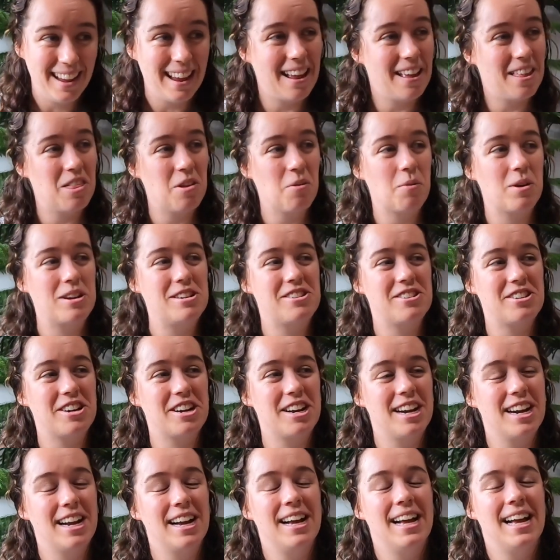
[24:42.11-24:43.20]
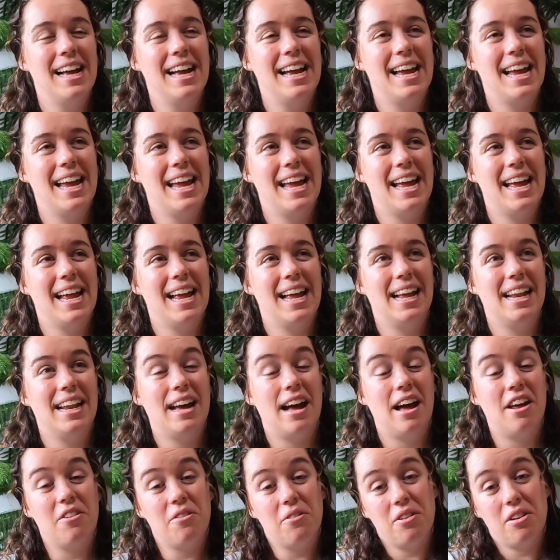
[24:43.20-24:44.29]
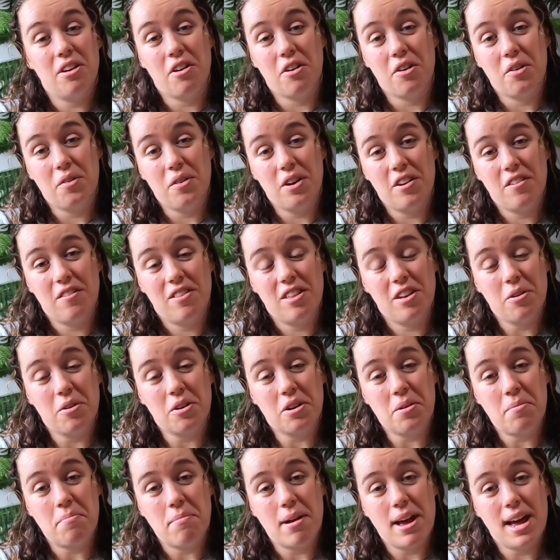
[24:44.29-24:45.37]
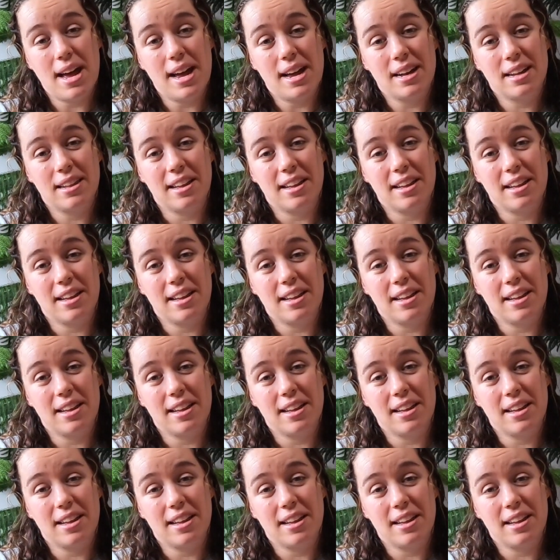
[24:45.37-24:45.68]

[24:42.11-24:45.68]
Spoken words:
in the winter. And I don't know if they'll come back.